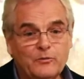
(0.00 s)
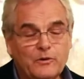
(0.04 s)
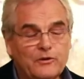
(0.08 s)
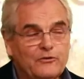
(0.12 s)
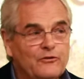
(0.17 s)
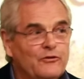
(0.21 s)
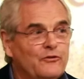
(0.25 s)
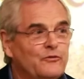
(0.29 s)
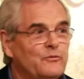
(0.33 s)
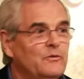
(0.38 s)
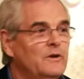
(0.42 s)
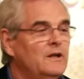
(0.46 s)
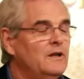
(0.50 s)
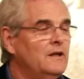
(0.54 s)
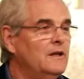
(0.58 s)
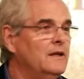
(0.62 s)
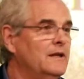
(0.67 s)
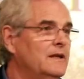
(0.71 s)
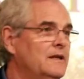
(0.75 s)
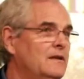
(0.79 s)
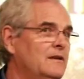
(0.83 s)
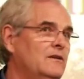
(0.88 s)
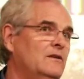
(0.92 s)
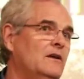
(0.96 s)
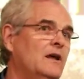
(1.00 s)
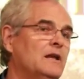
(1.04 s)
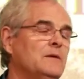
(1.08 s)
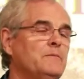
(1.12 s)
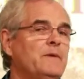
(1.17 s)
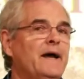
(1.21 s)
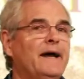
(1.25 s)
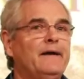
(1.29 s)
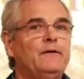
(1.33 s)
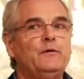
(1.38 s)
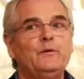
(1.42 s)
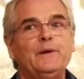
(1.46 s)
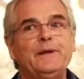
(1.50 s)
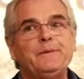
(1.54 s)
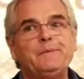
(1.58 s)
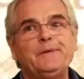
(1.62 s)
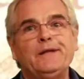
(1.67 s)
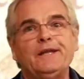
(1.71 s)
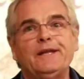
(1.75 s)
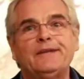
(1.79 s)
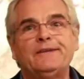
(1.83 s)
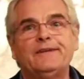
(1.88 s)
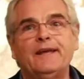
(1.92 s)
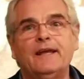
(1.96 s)
which is really not about
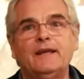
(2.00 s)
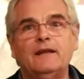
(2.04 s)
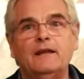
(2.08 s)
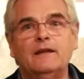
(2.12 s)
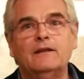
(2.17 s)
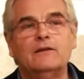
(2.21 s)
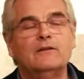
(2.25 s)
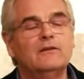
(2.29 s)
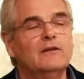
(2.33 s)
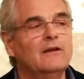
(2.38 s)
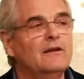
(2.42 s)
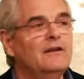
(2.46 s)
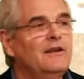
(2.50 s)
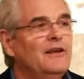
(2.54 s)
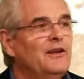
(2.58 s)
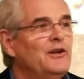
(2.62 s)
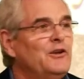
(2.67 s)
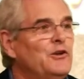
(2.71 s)
rehabilitating the